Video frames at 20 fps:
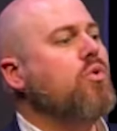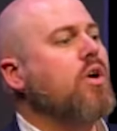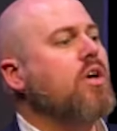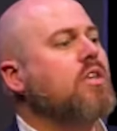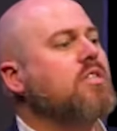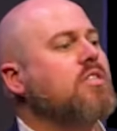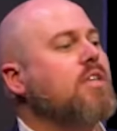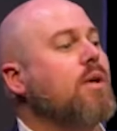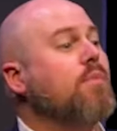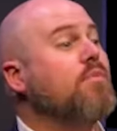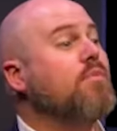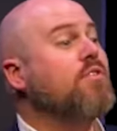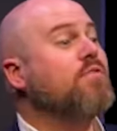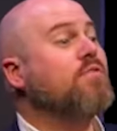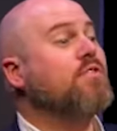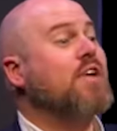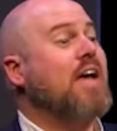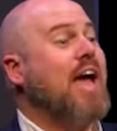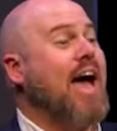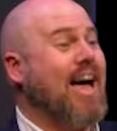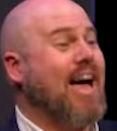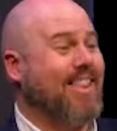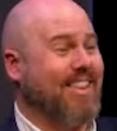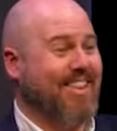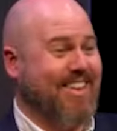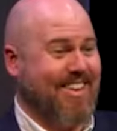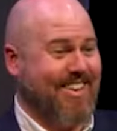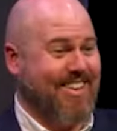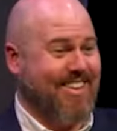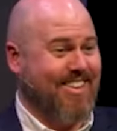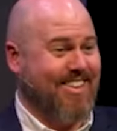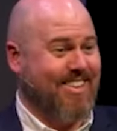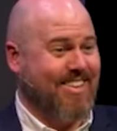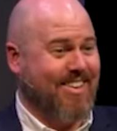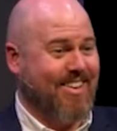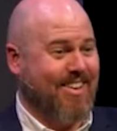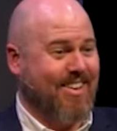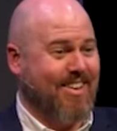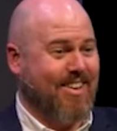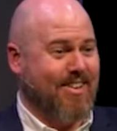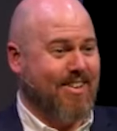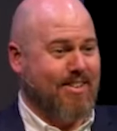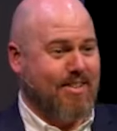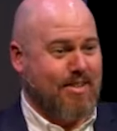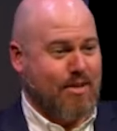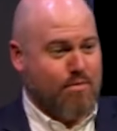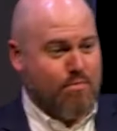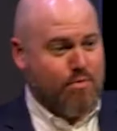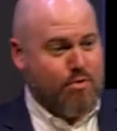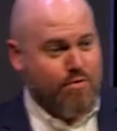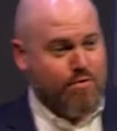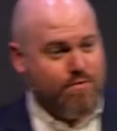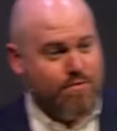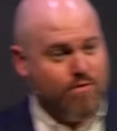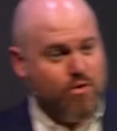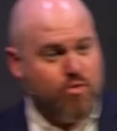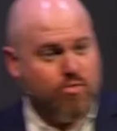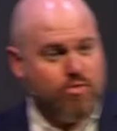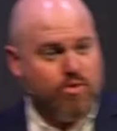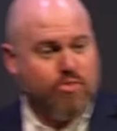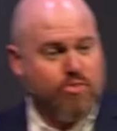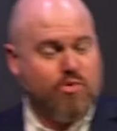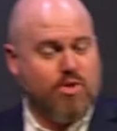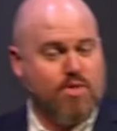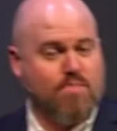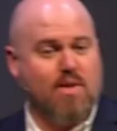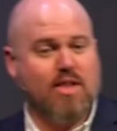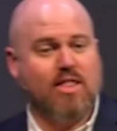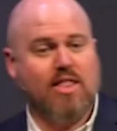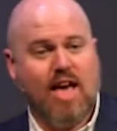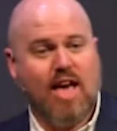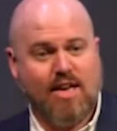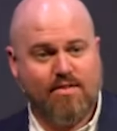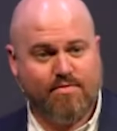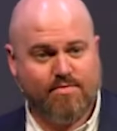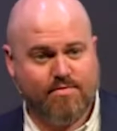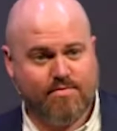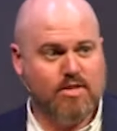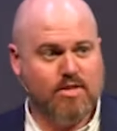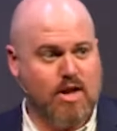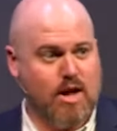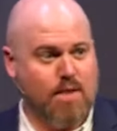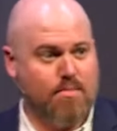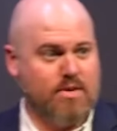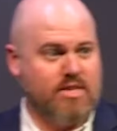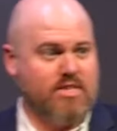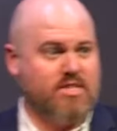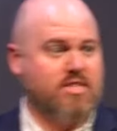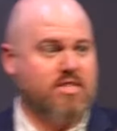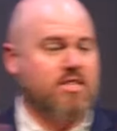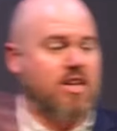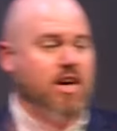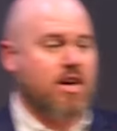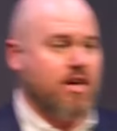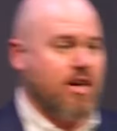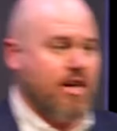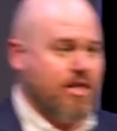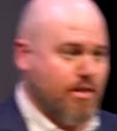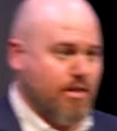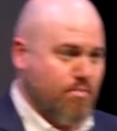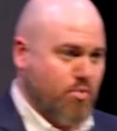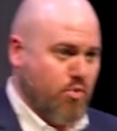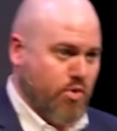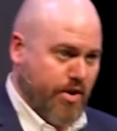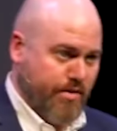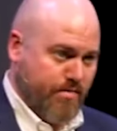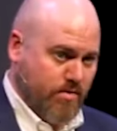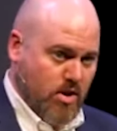assumptive reality to move forward with my life, to not be stuck at the point of